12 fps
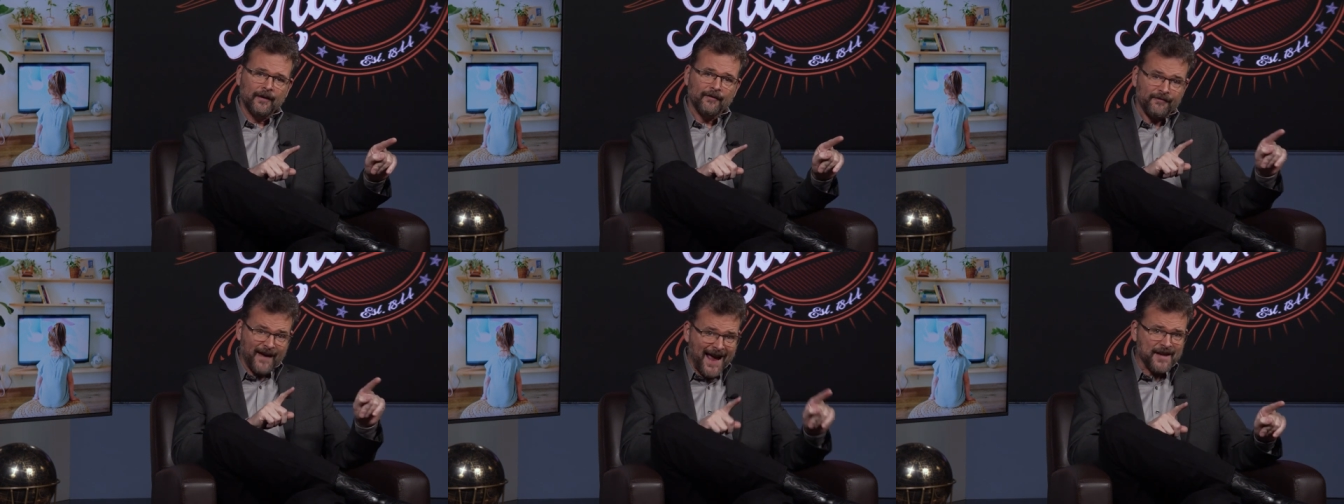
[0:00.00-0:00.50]

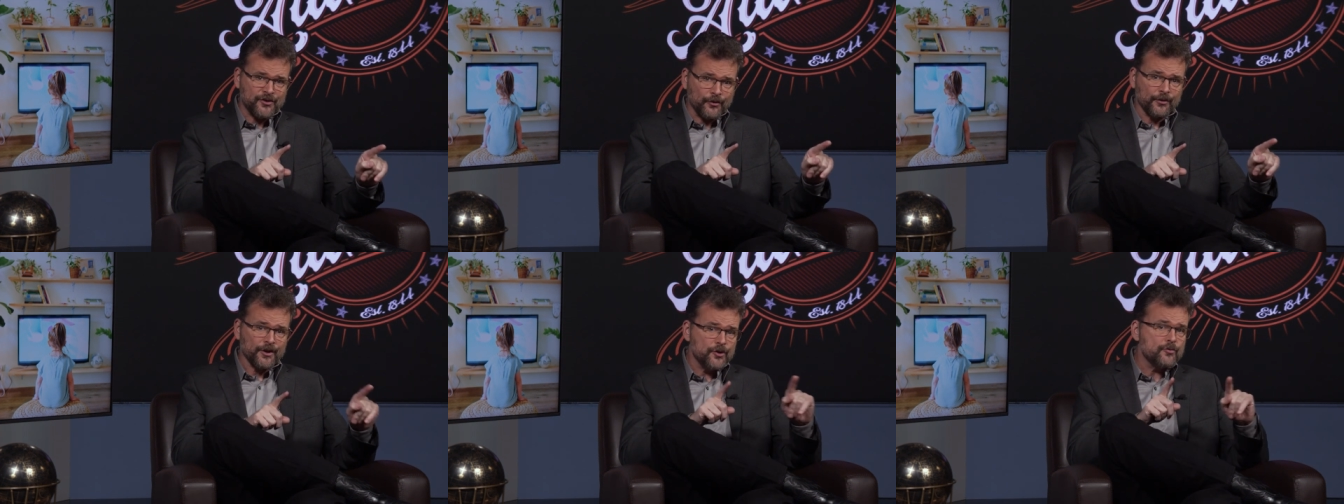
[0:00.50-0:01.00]

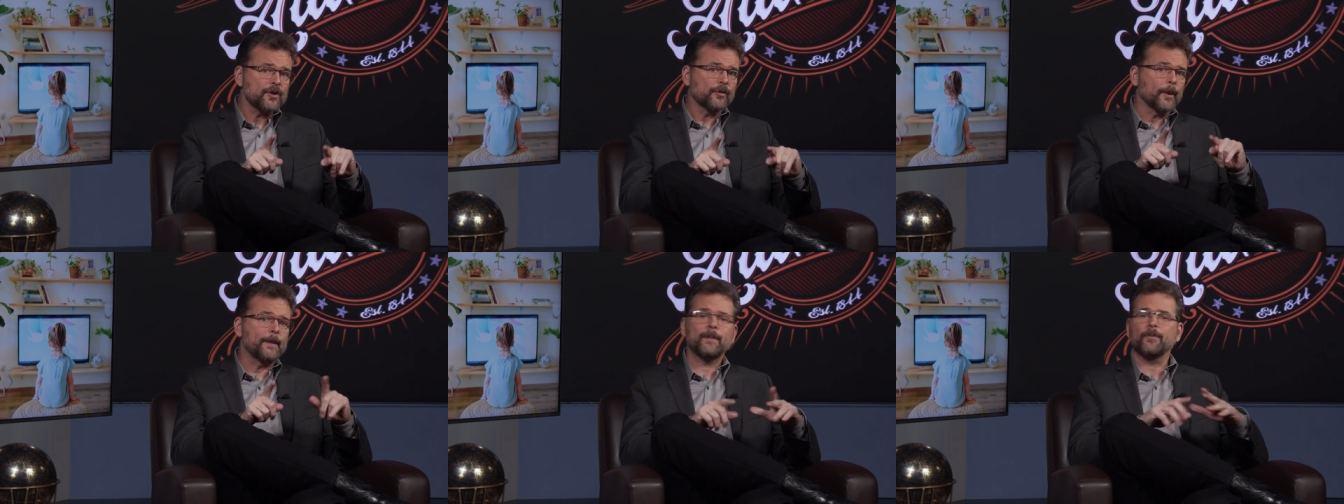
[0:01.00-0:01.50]
faster than you can
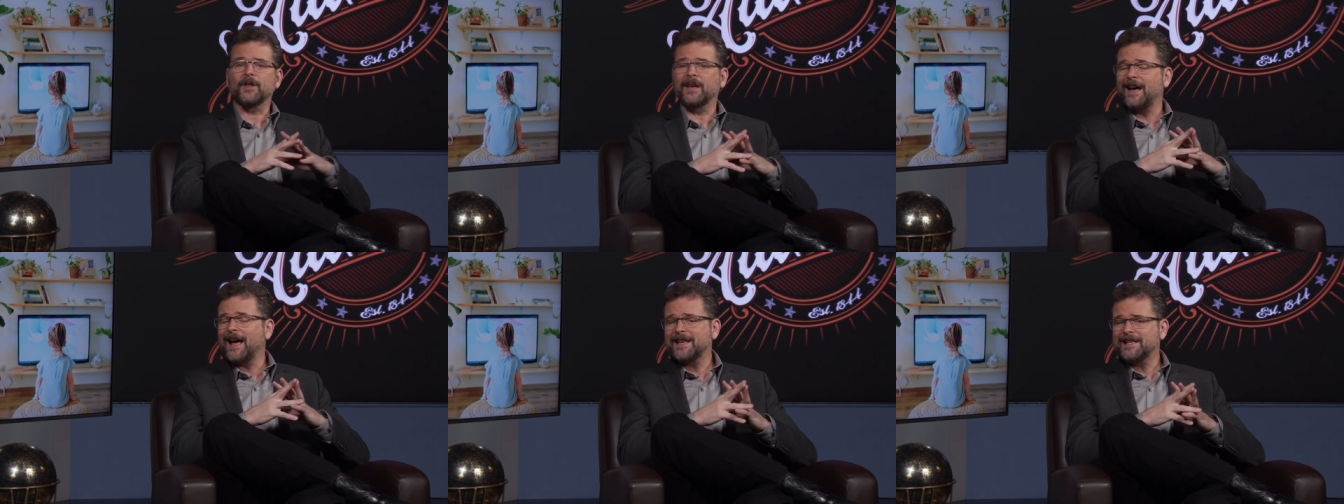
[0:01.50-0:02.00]
remember the
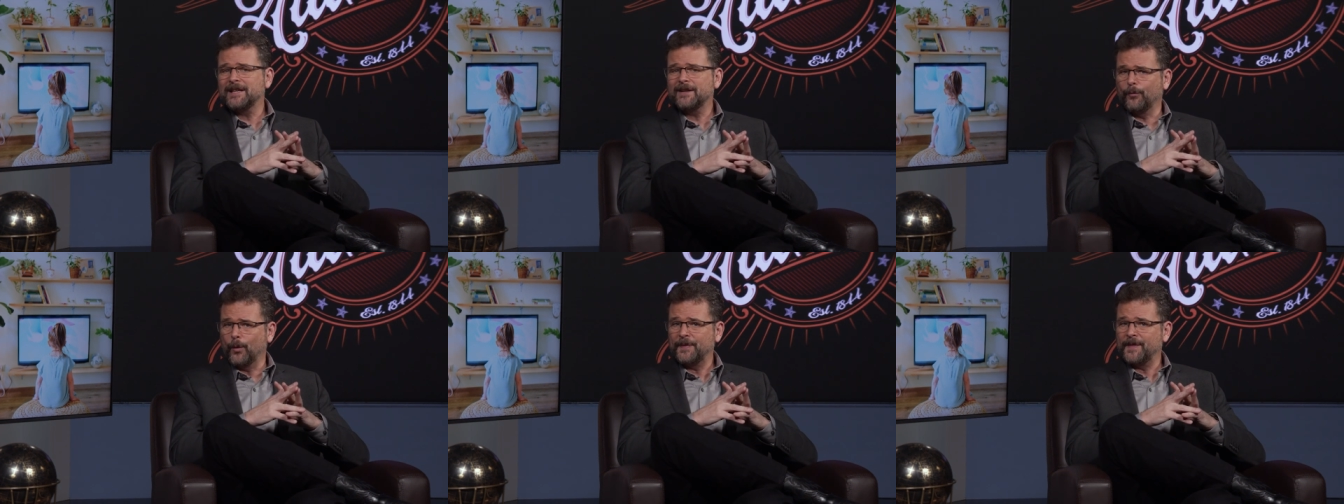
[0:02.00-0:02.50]

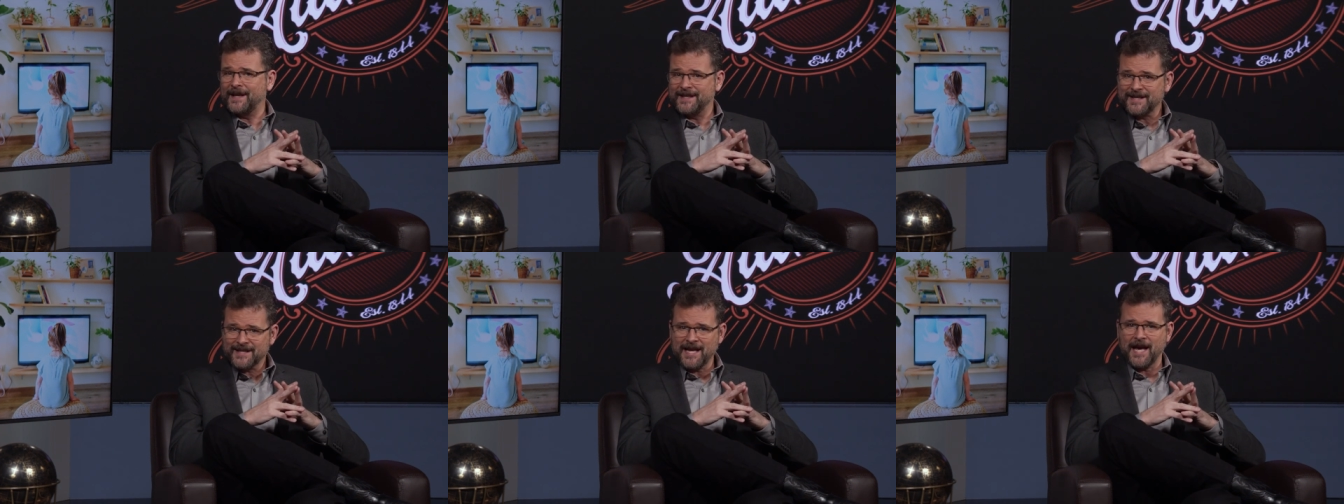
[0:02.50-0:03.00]
content of what they
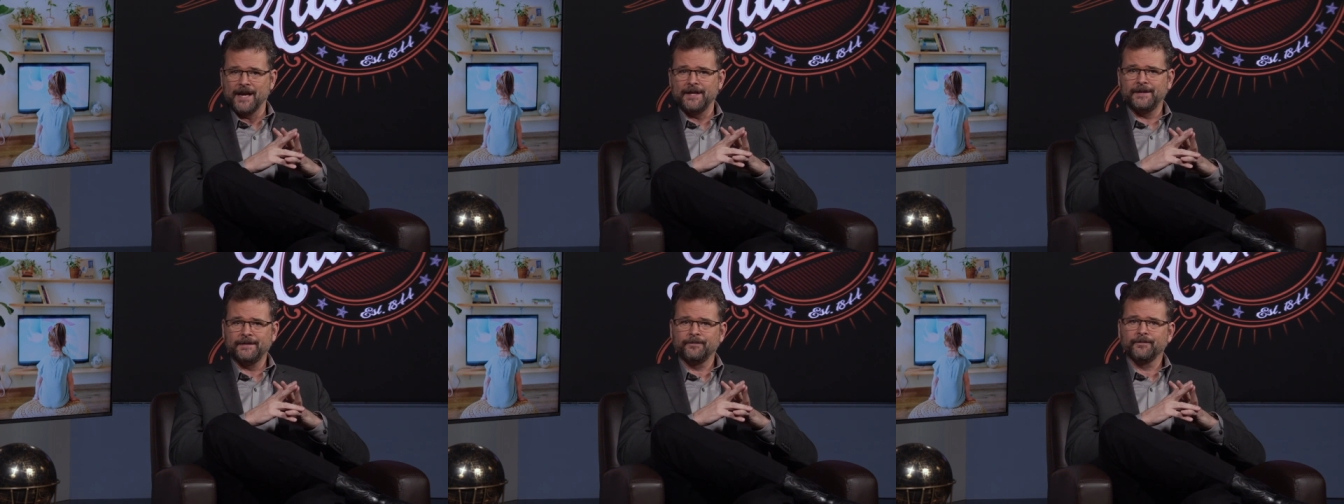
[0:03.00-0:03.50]
said.